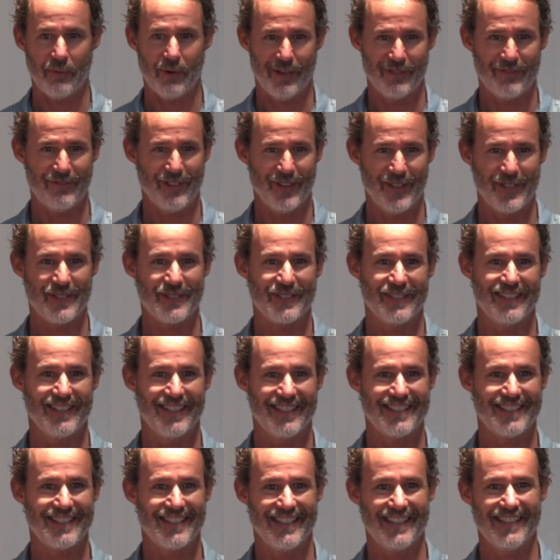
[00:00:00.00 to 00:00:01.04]
want first and
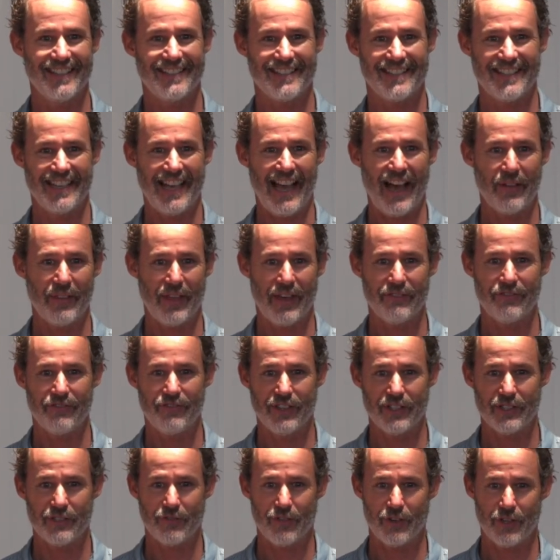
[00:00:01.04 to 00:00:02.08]
then see, see how that
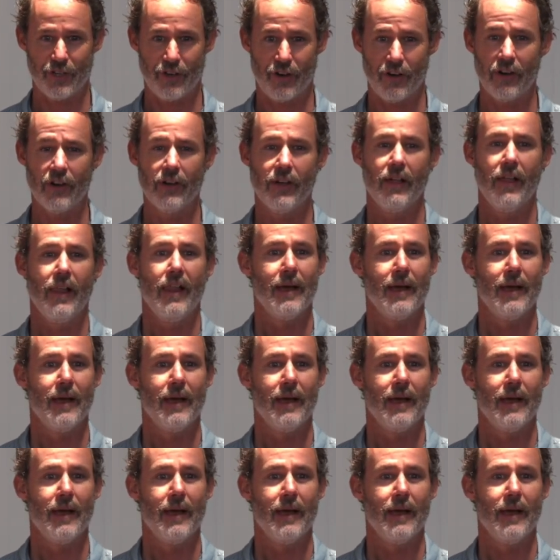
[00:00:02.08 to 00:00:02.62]
fits for y'all.